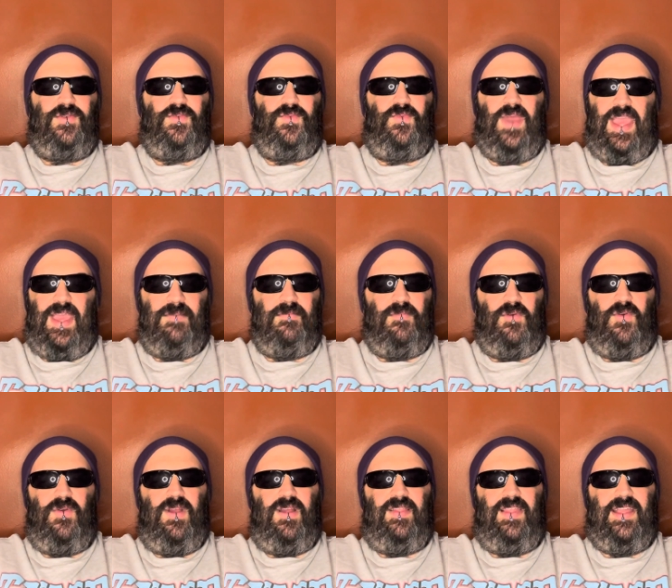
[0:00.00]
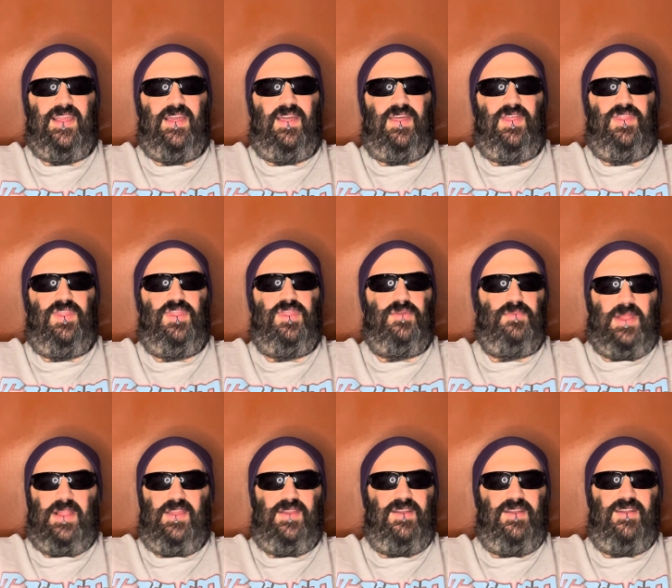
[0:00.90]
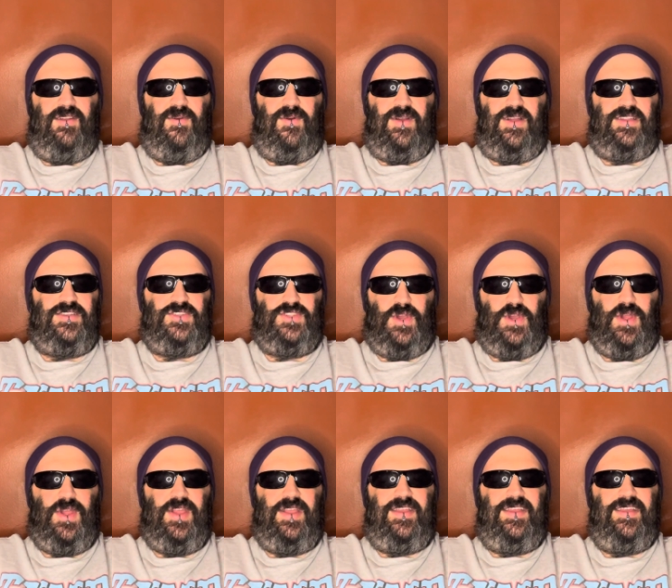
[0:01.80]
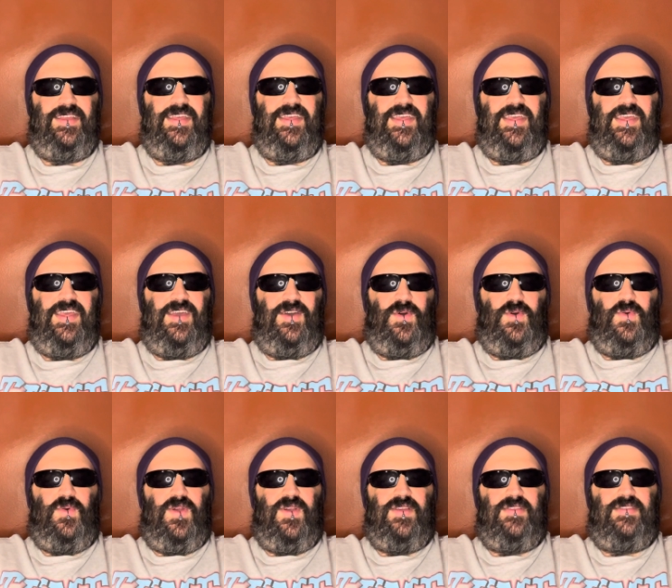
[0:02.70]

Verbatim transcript: way more like a thriller or a dark or